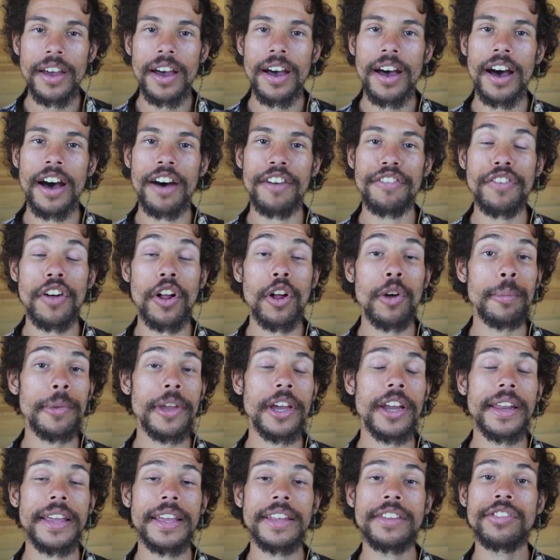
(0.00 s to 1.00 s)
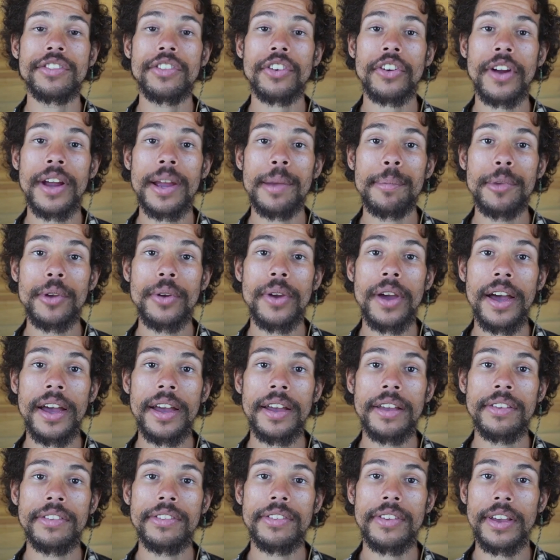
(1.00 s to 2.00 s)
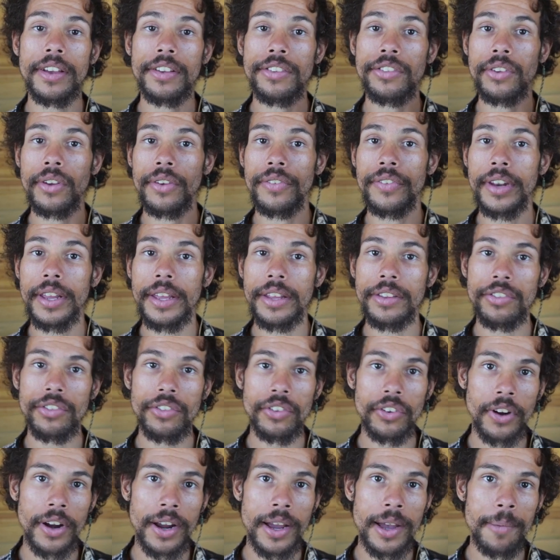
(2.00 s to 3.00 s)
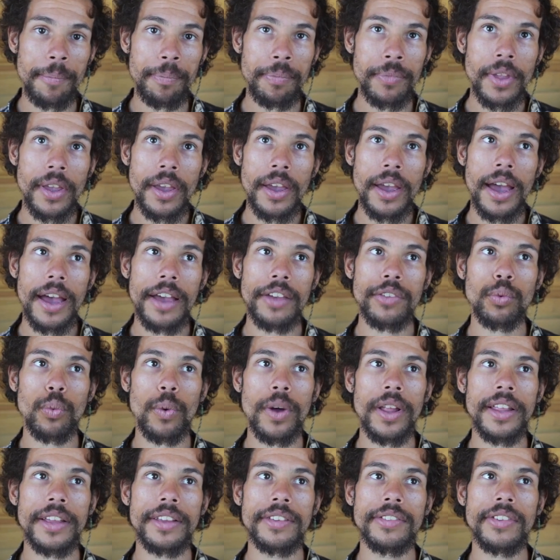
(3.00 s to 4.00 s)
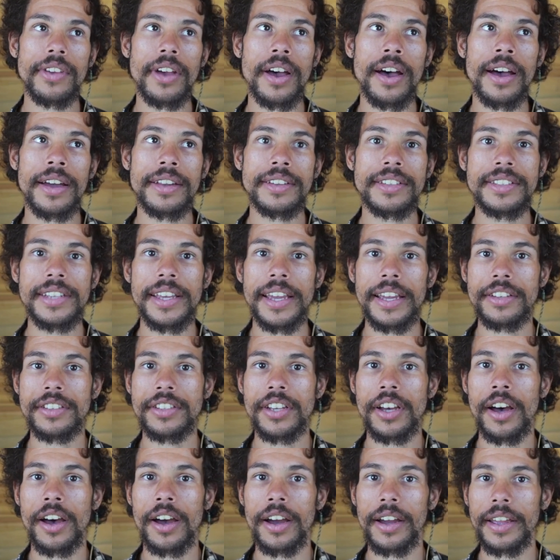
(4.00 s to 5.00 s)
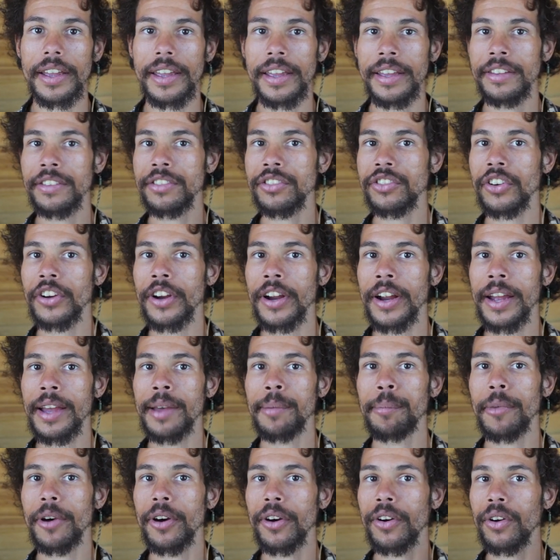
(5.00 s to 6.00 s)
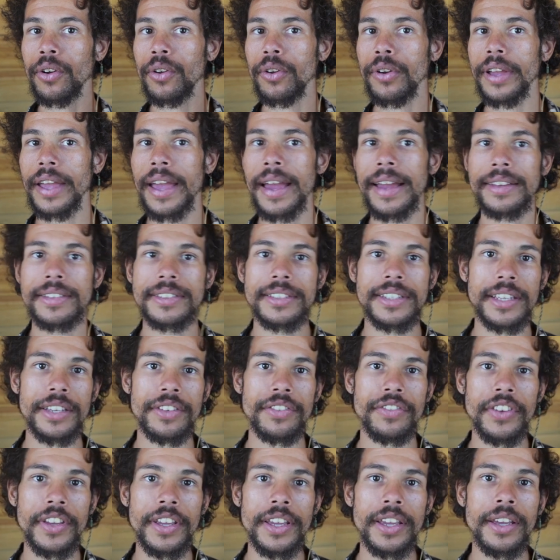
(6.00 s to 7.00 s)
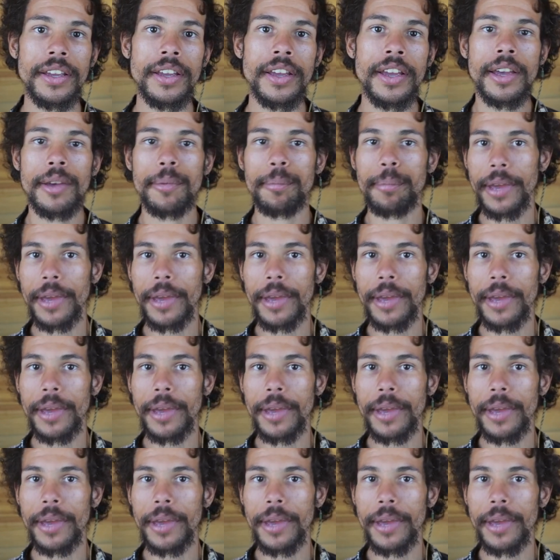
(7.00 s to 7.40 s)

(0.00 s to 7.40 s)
Uh, follow me on Instagram, you guys. I also have an Instagram, as well as uh, TikTok. Instagram, Occult Cat TV.